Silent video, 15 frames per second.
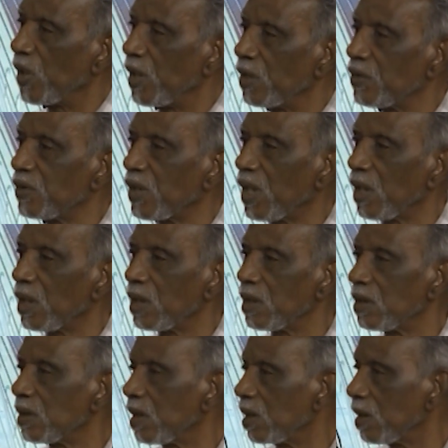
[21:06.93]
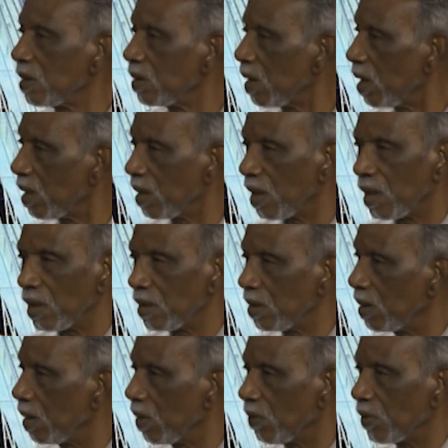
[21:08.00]
for when the sailors and
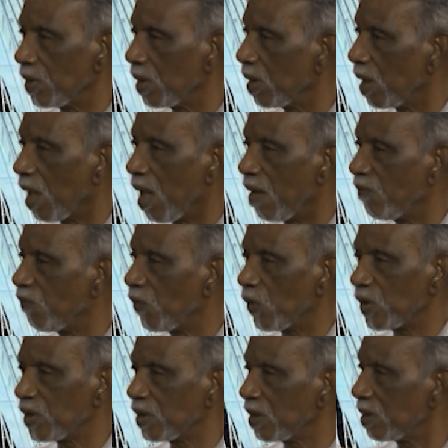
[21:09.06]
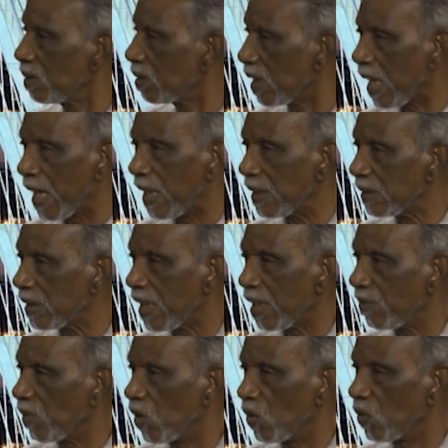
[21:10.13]
you know, the armed forces
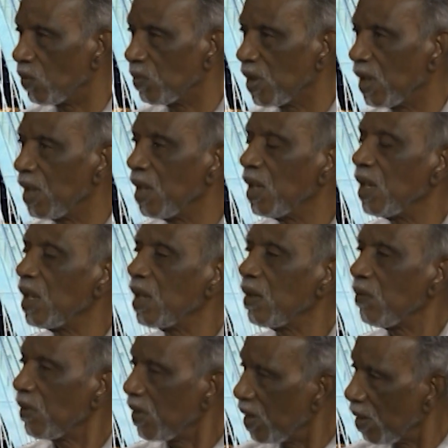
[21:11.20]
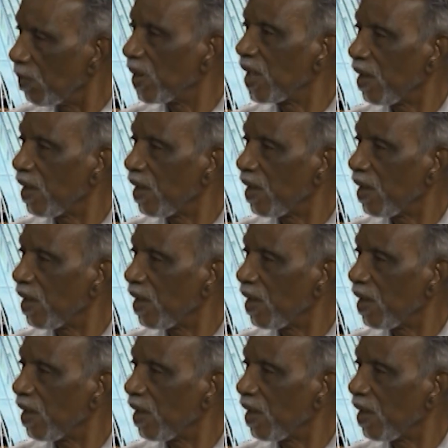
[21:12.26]
guys came home, mm-hmm.